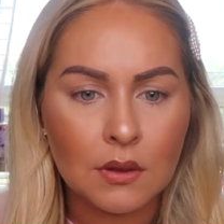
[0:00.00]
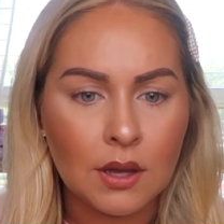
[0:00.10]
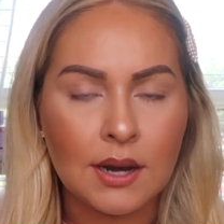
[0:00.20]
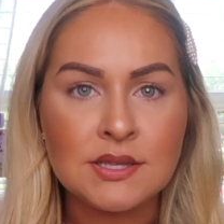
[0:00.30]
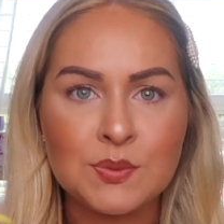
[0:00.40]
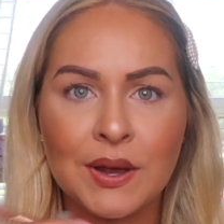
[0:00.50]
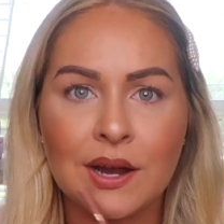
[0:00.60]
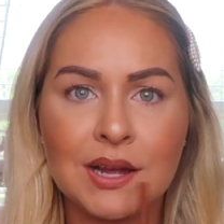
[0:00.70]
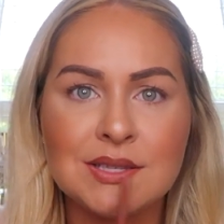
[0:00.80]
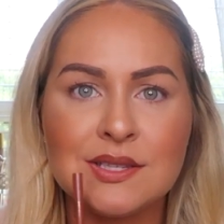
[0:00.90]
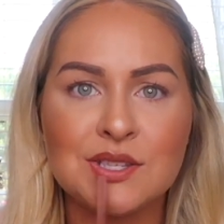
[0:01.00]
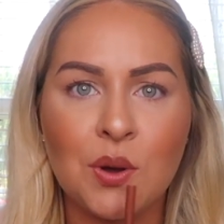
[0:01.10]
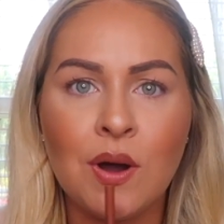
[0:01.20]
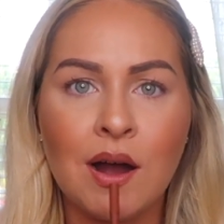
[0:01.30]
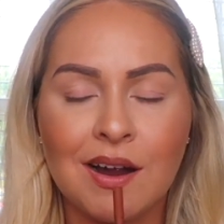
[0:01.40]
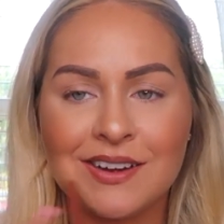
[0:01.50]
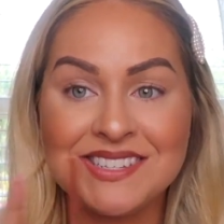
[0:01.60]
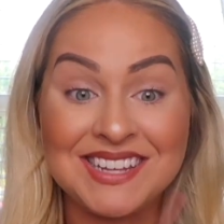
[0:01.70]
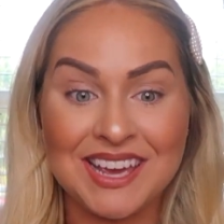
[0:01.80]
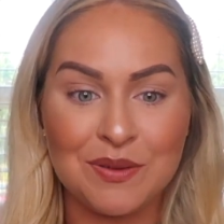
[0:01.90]
And I swear it's so
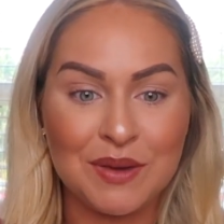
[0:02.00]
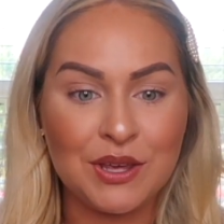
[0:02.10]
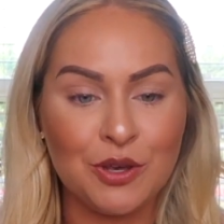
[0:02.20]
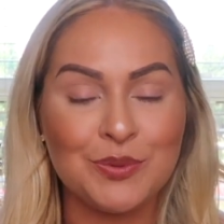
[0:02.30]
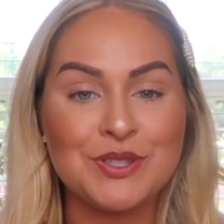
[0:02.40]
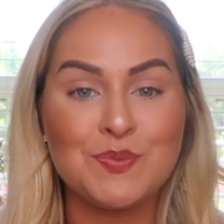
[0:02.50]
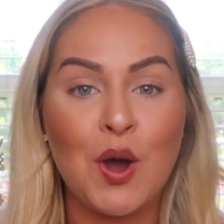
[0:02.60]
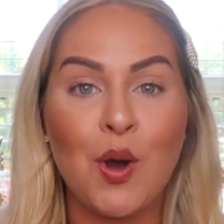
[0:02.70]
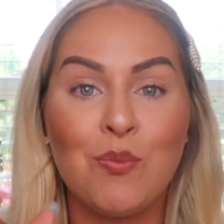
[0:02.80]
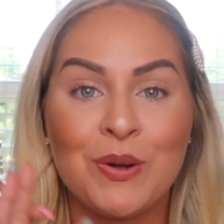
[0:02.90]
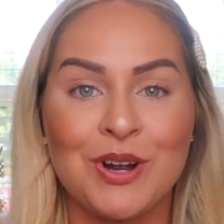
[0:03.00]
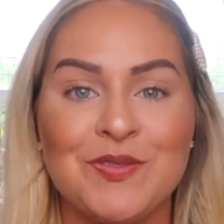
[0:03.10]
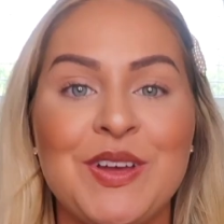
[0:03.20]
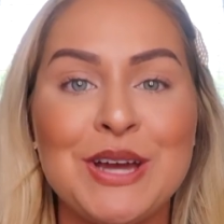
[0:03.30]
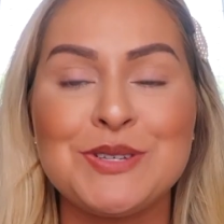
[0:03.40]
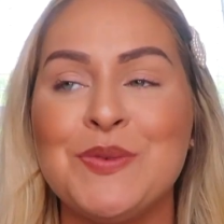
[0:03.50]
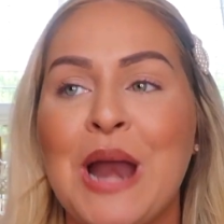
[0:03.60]
hard to get my Cupid's bow perfect.